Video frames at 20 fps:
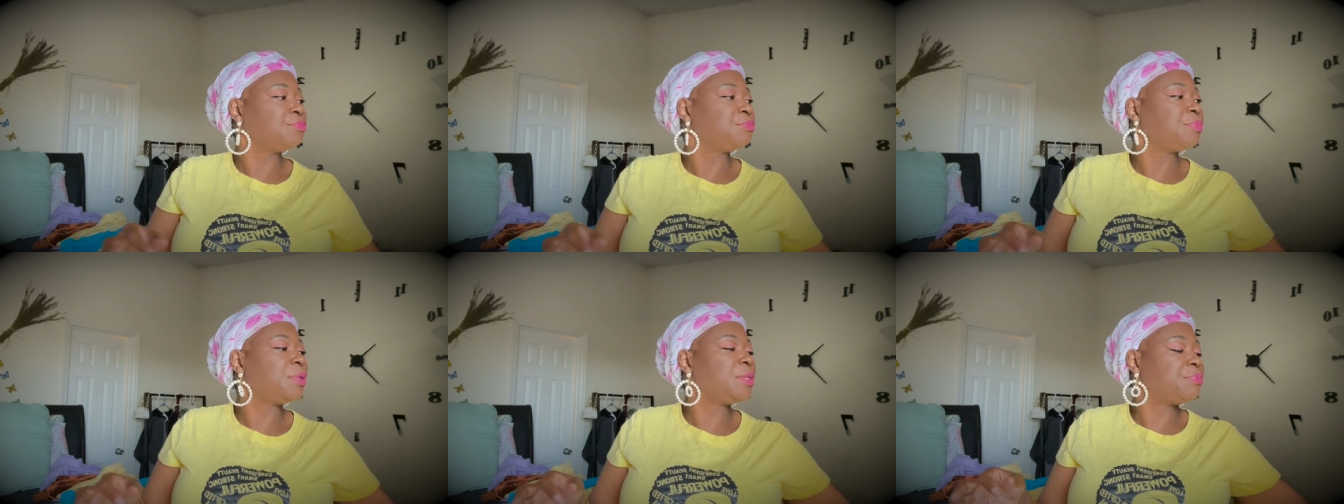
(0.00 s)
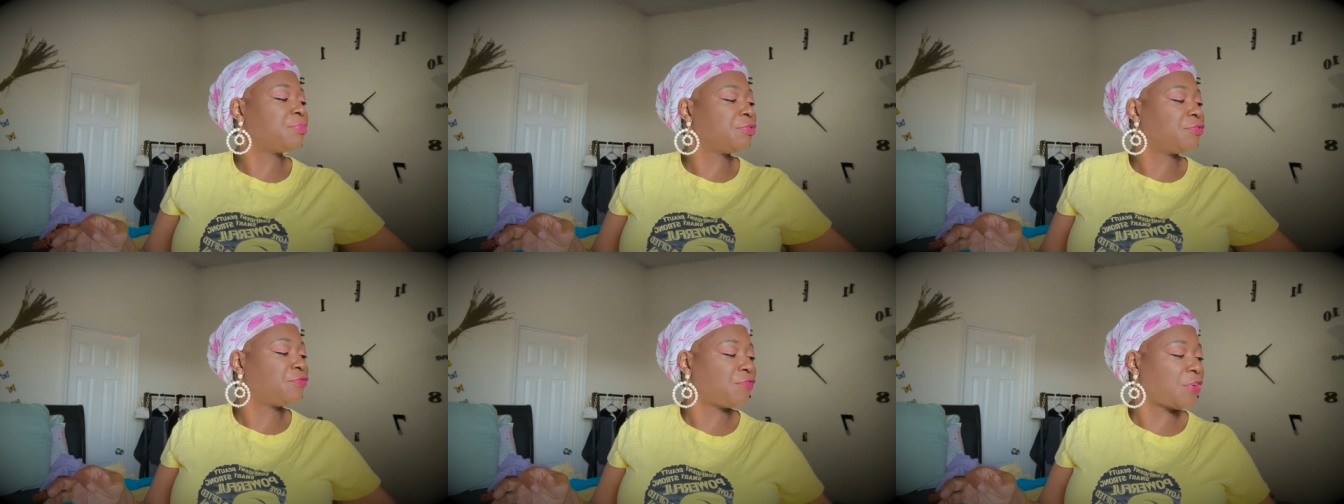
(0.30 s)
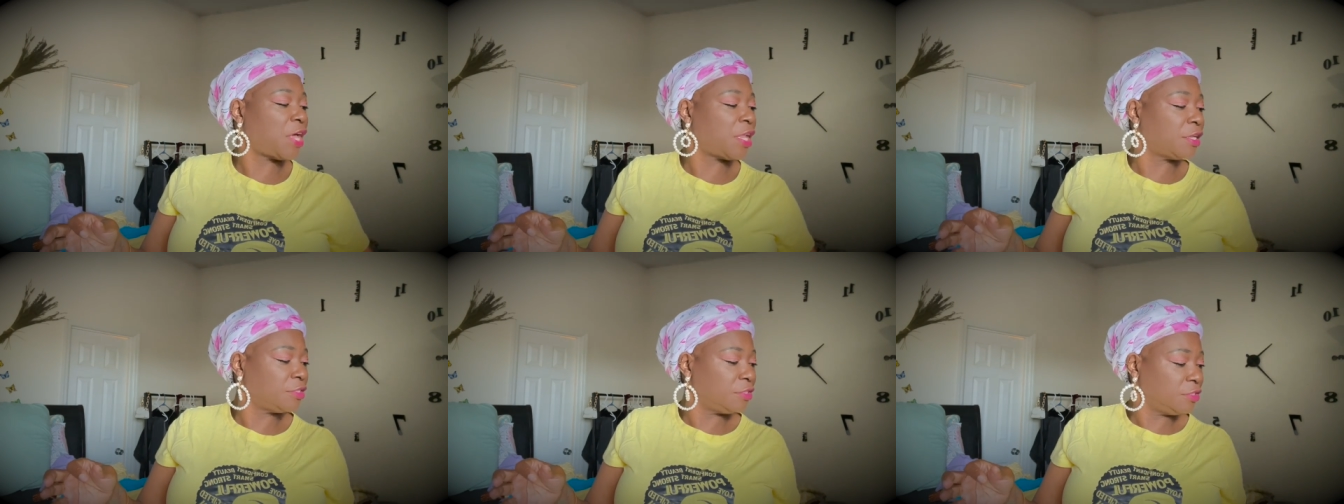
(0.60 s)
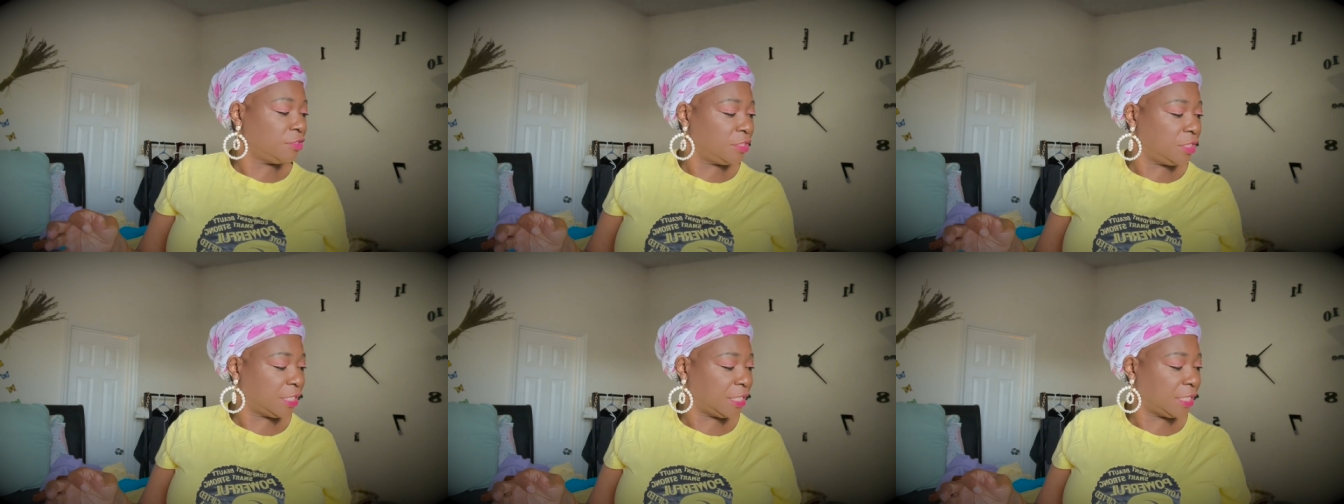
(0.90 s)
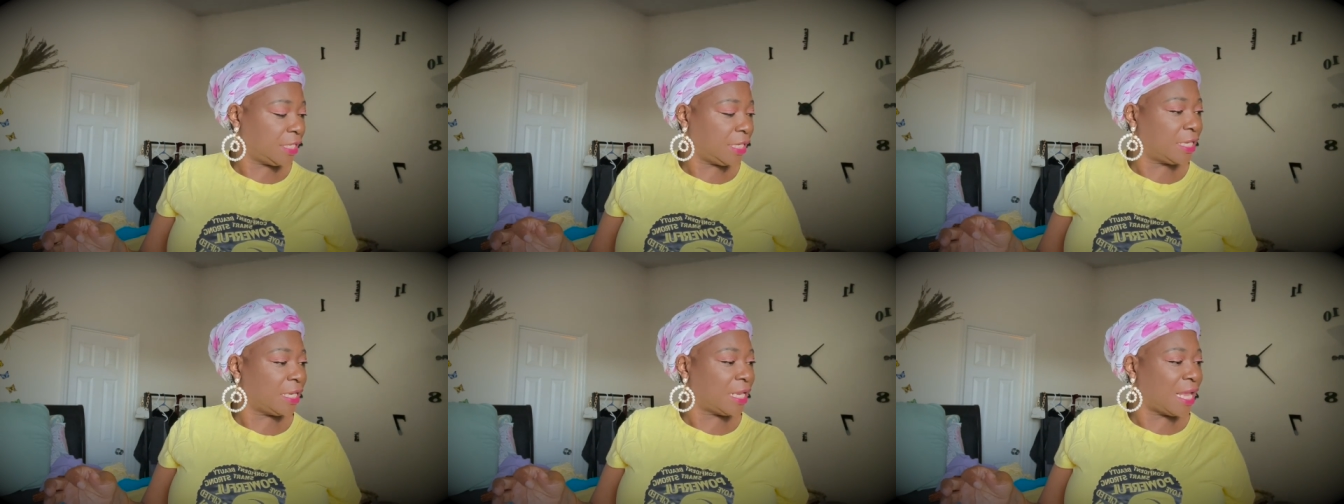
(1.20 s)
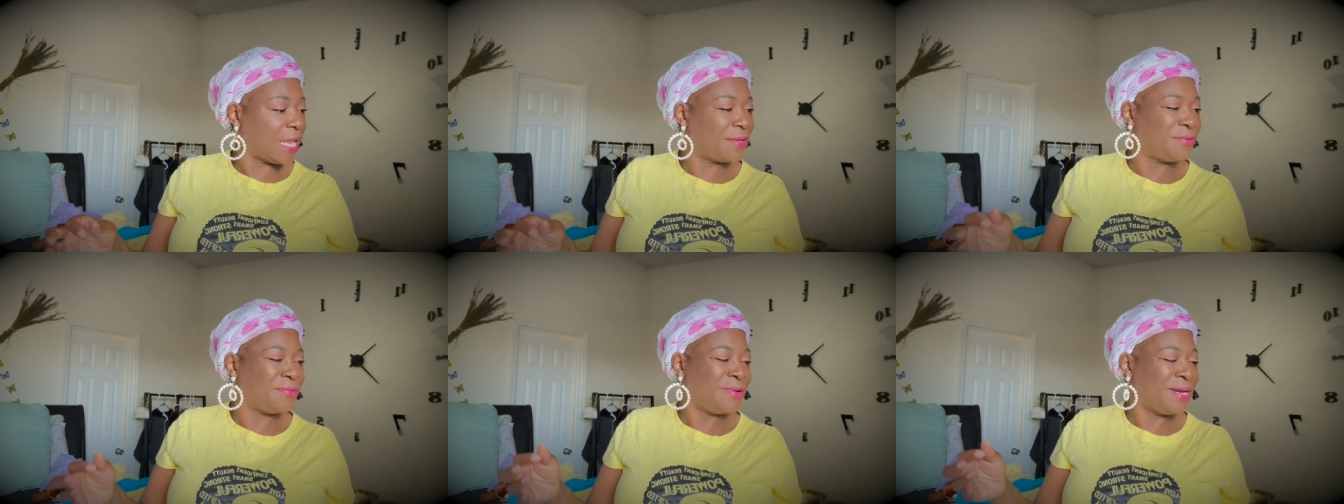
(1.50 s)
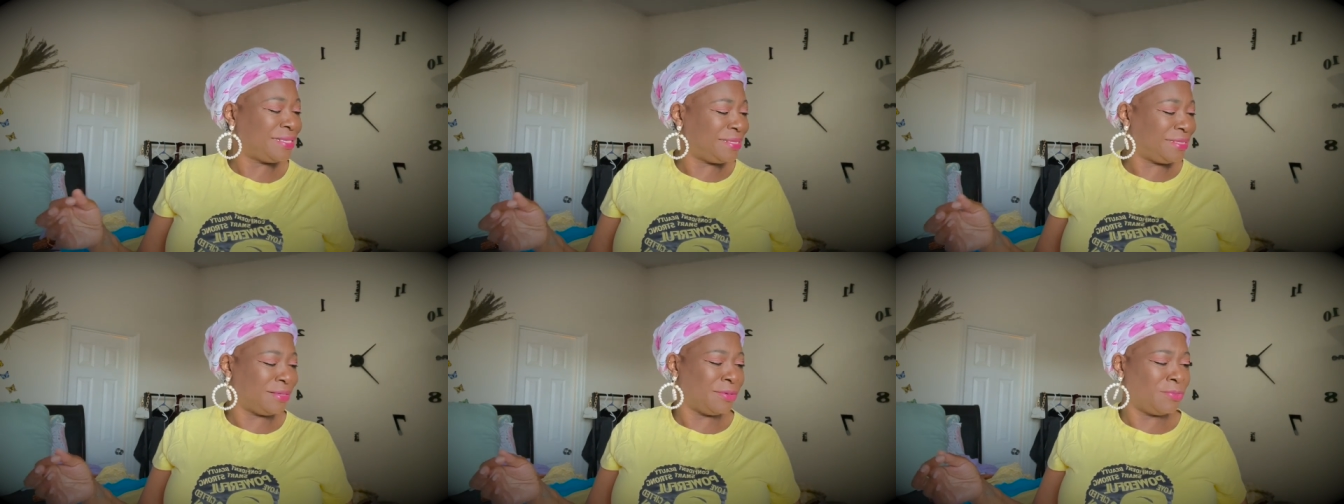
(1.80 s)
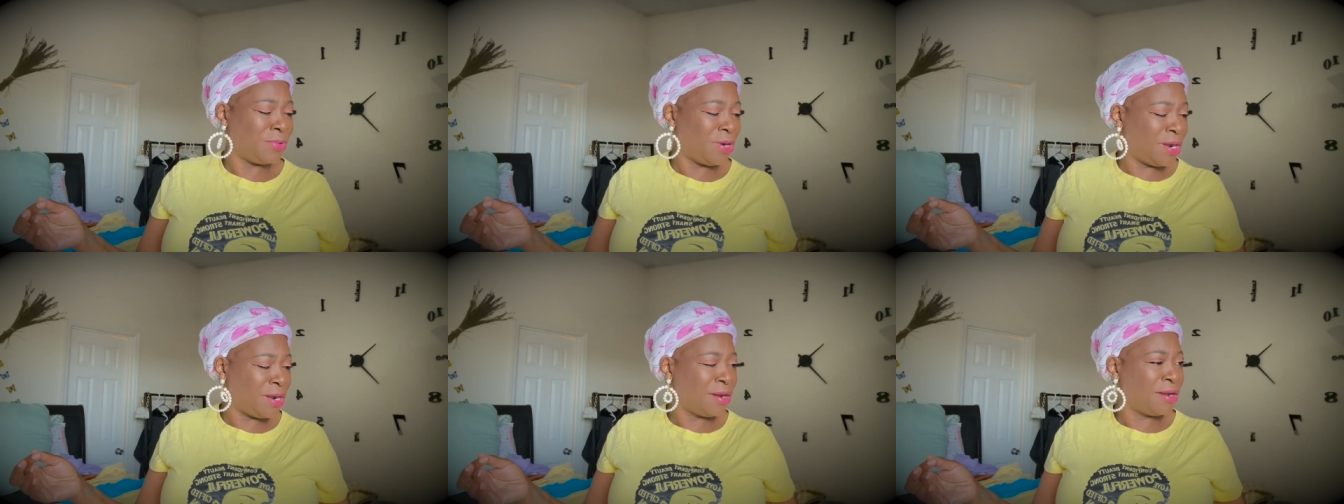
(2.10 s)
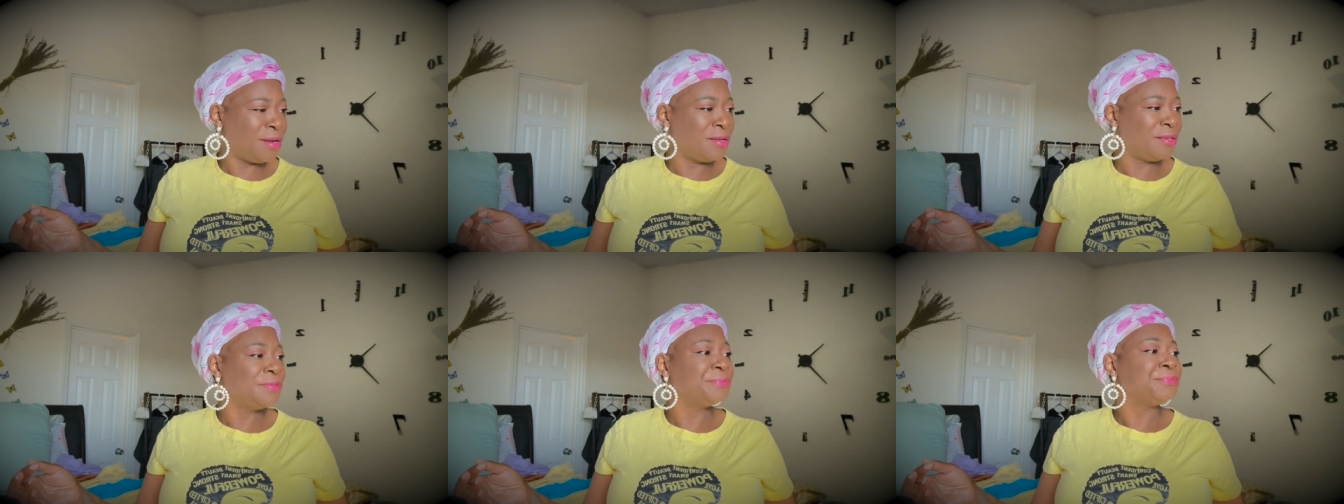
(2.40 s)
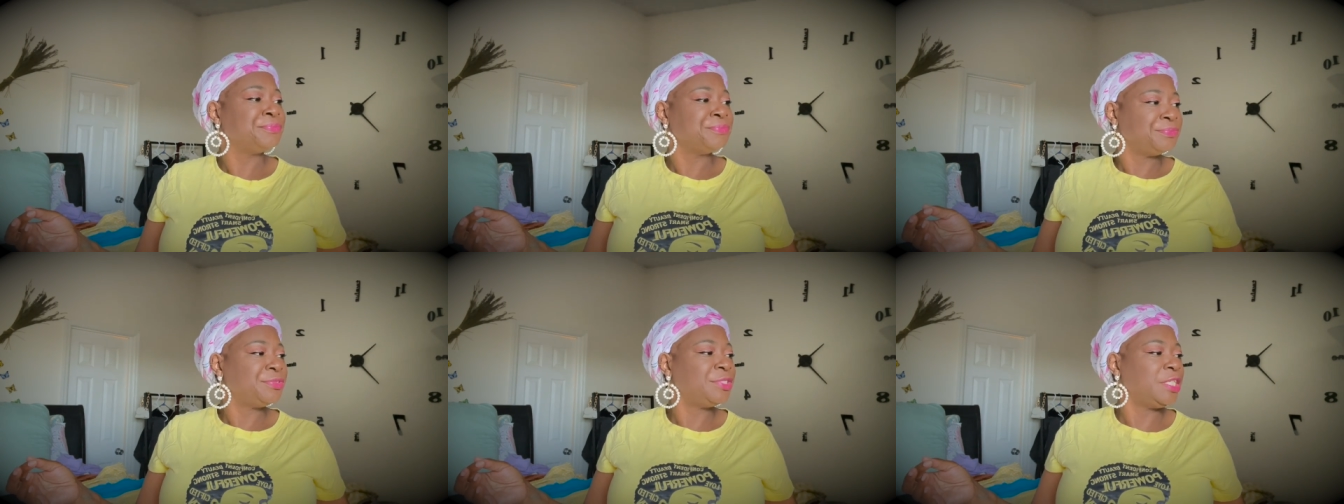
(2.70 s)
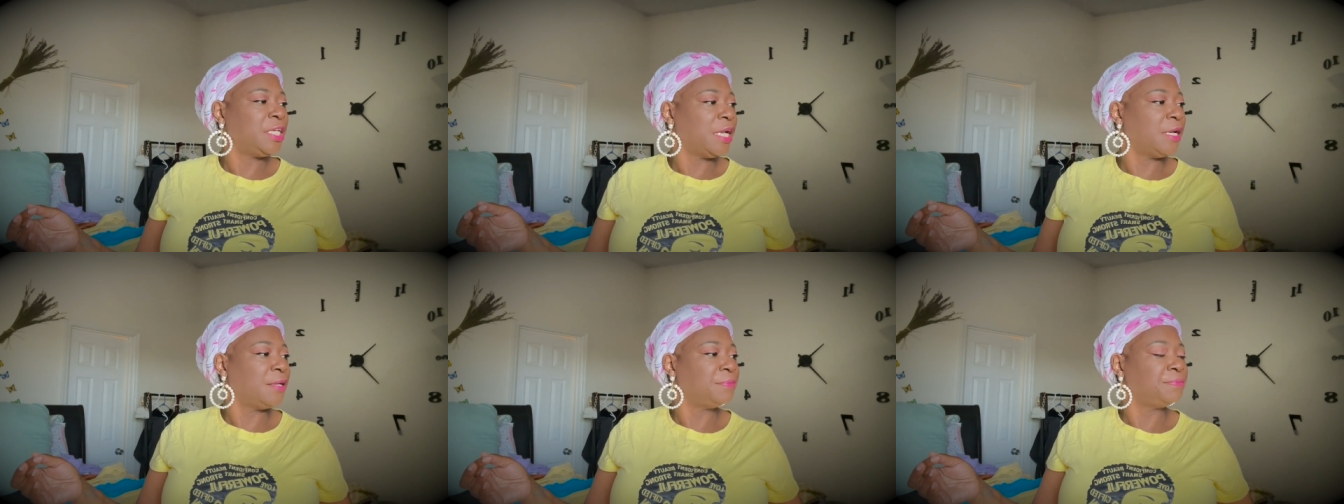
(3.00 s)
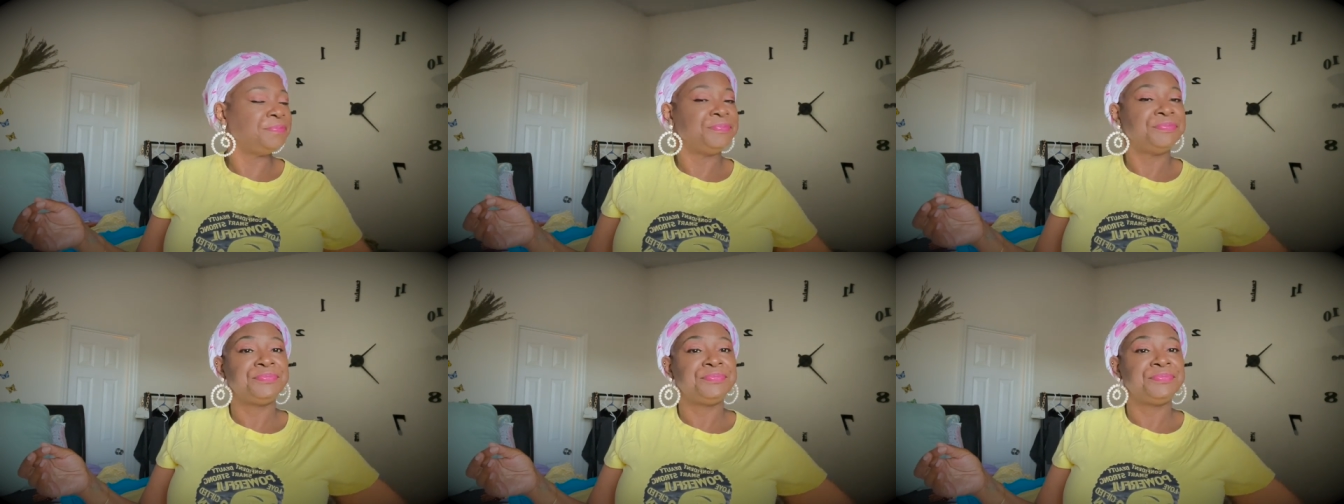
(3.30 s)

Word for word: People follow you looking at like, what the world? Yeah.